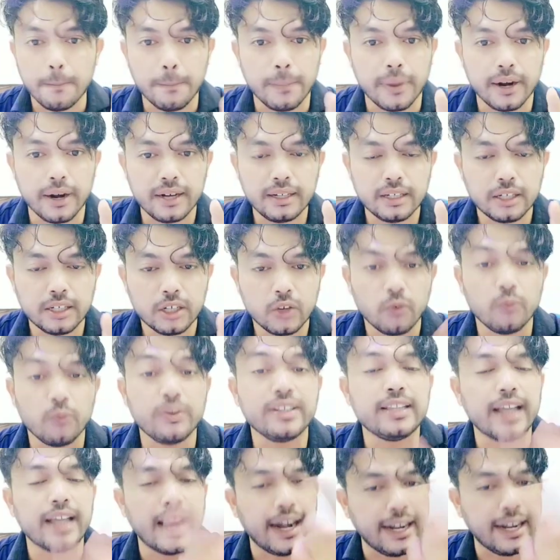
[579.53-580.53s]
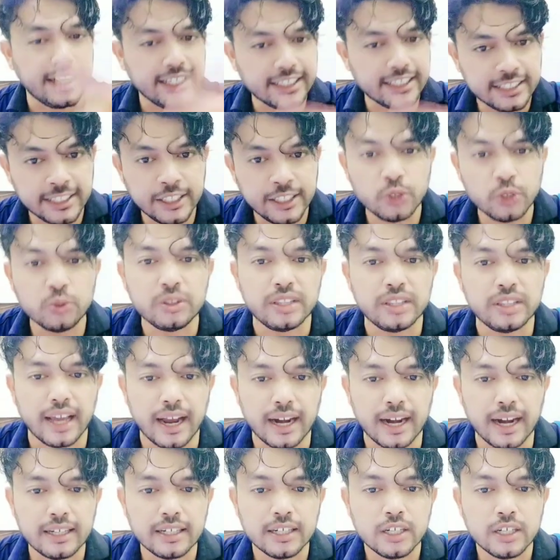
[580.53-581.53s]
But with addition to
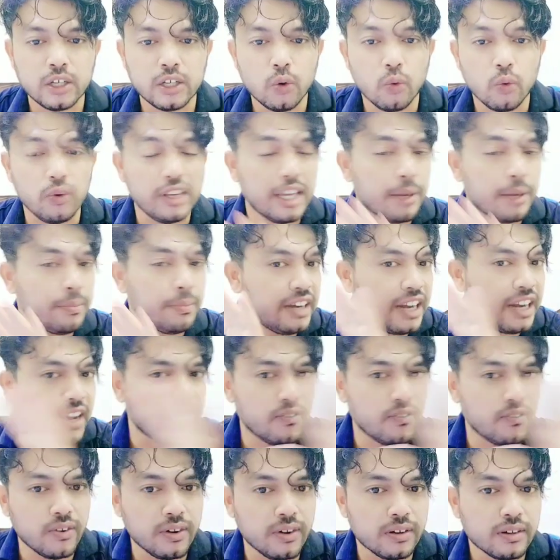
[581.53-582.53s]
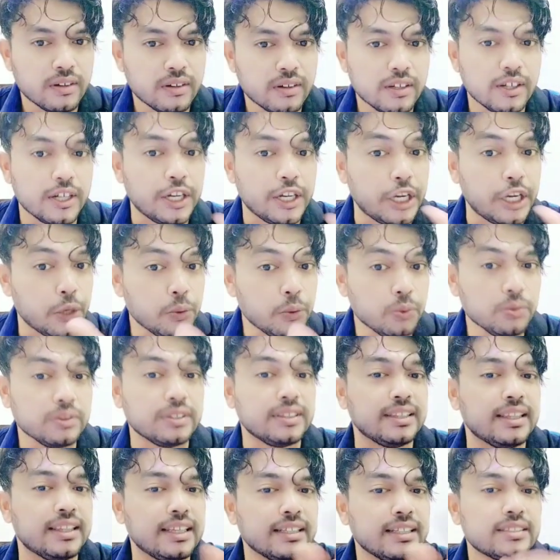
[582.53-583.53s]
that, we have never
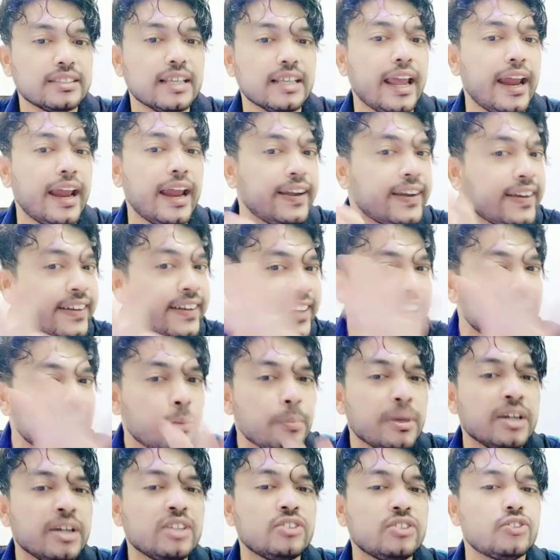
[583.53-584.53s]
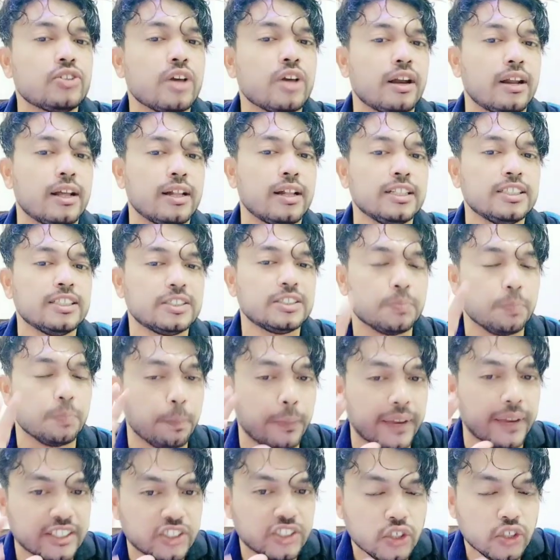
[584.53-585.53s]
knew these entertainment channels
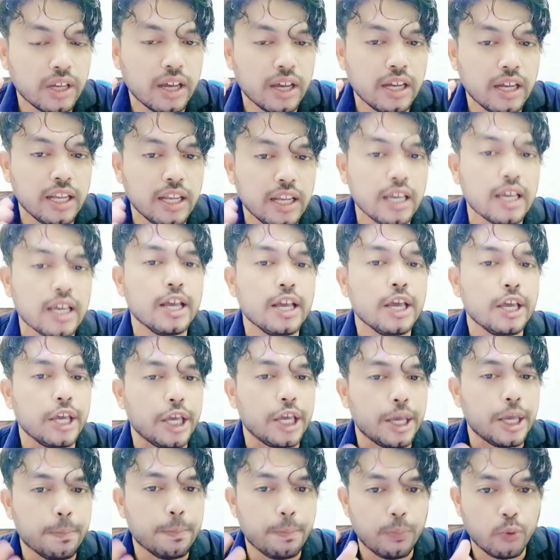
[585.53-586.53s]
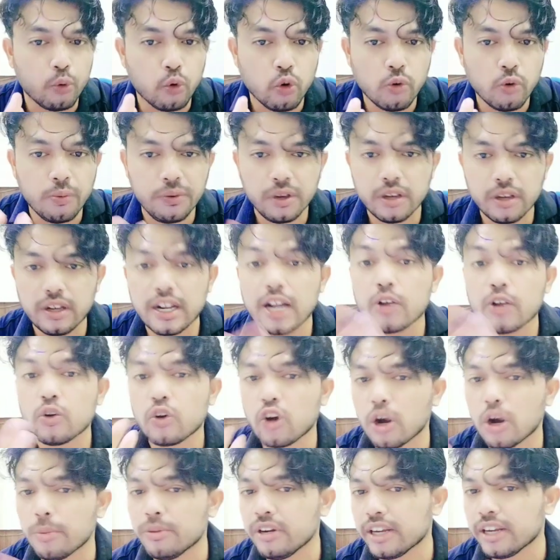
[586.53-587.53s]
basically improve your
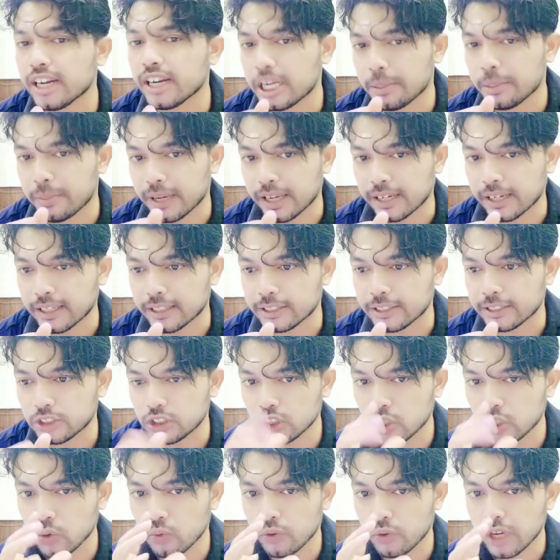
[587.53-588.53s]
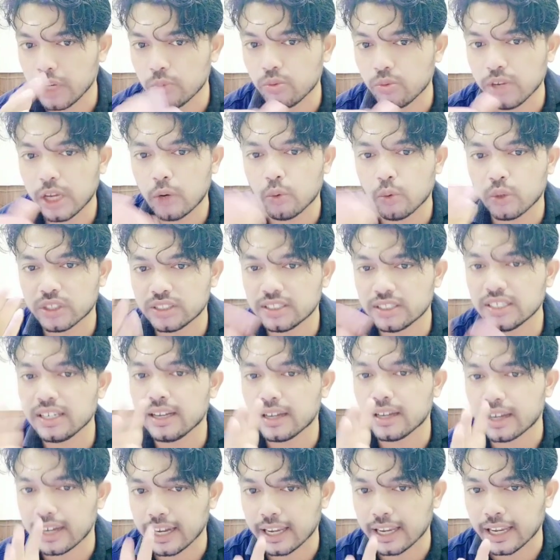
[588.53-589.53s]
communicative English. So when we are watching
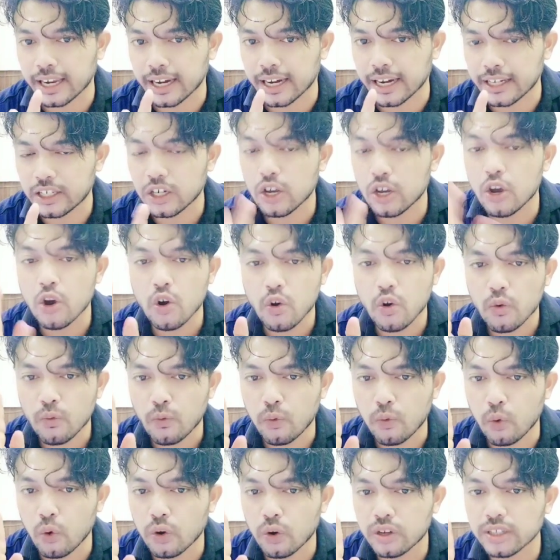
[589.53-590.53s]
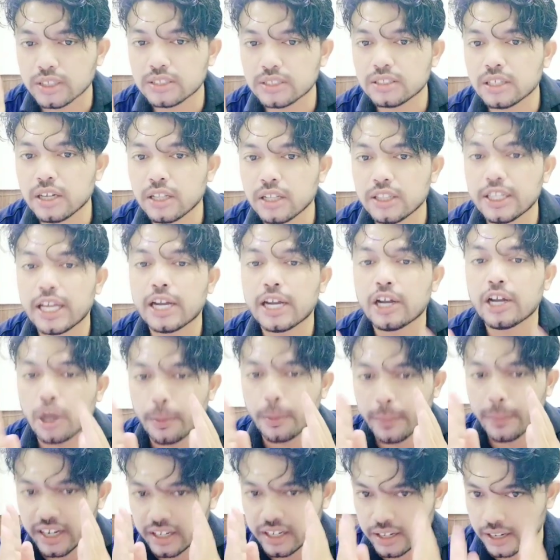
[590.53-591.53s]
cricket, focus on the
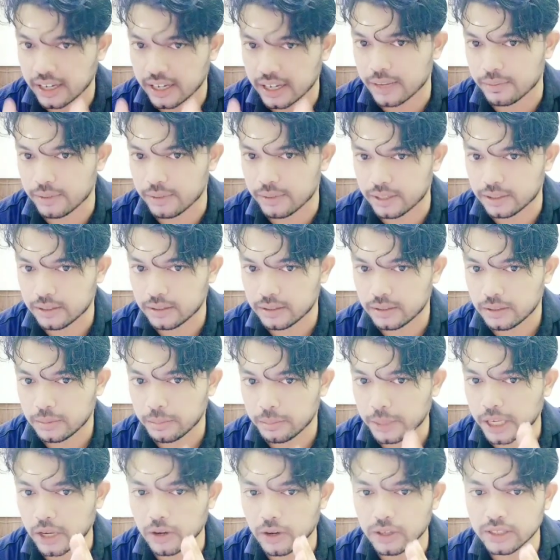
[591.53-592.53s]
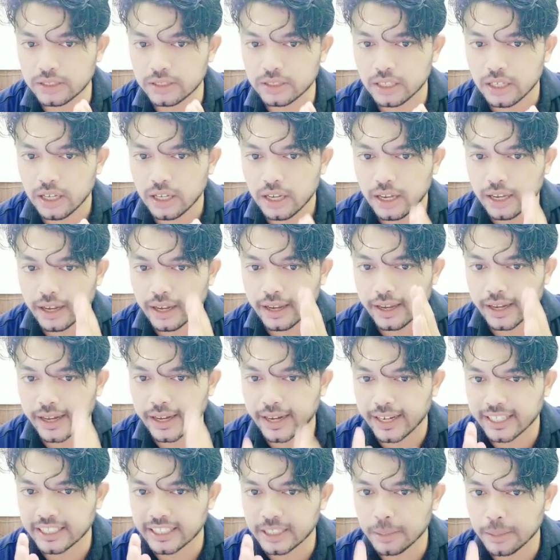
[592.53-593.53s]
commentary level, because
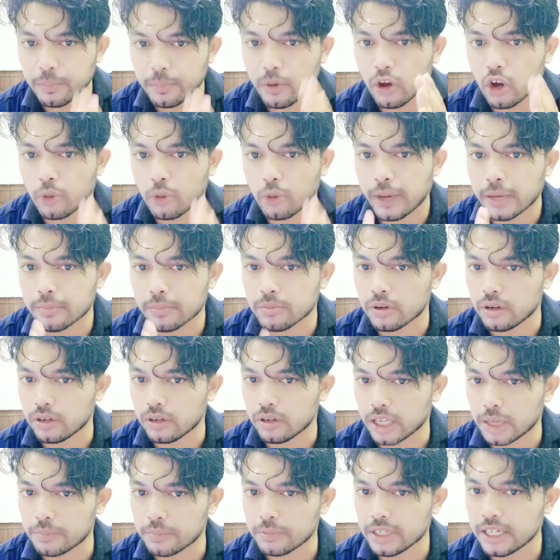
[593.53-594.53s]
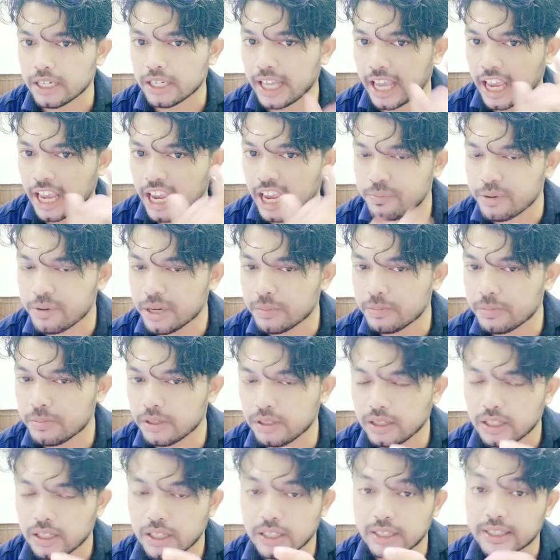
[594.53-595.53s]
cricket is a ball by ball game. In every
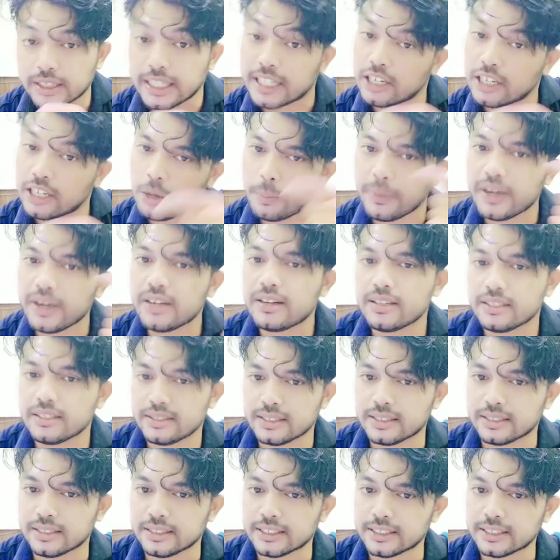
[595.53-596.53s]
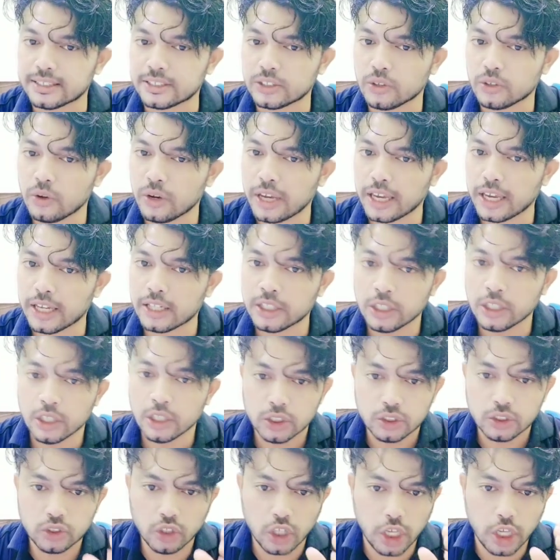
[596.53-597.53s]
ball, the commentary changes. Okay,
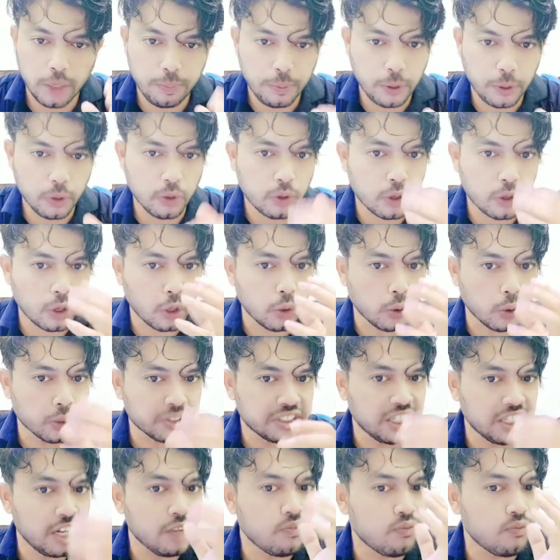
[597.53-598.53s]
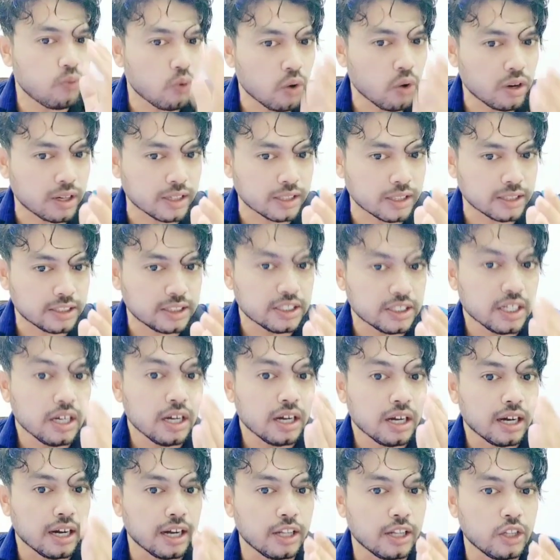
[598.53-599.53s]
so if you closely focus
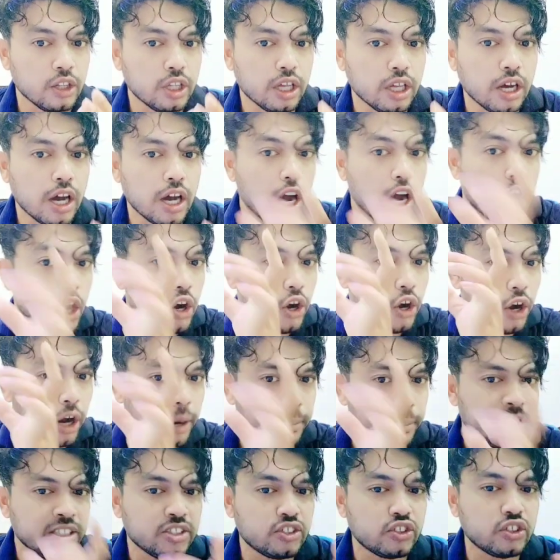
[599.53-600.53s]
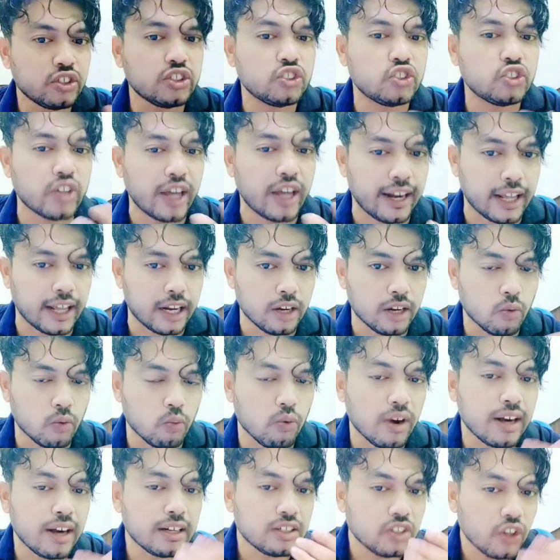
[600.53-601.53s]
and the commentary channel,
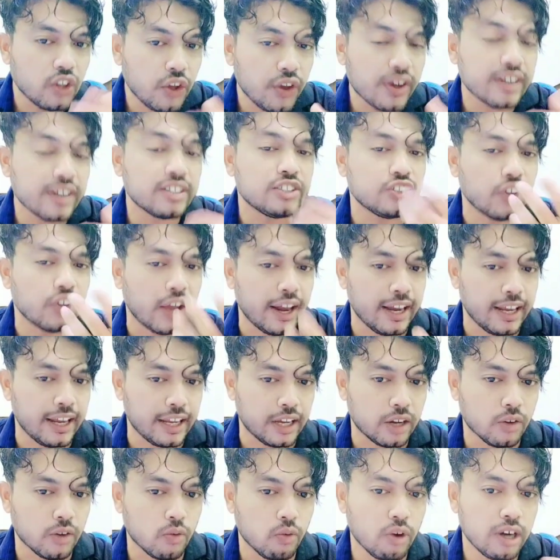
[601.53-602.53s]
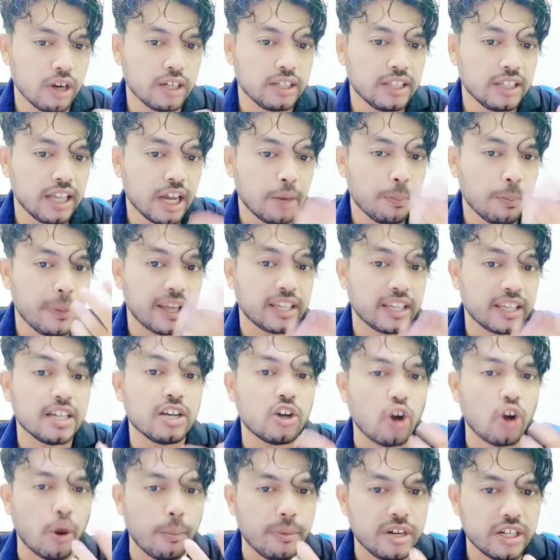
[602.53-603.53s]
what they are telling, what they are
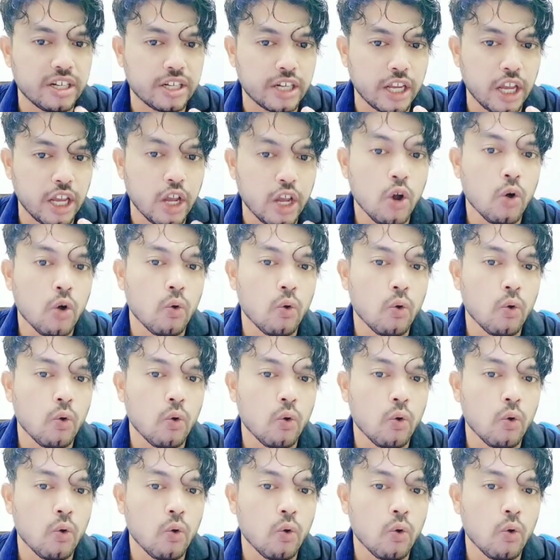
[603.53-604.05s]
making commentary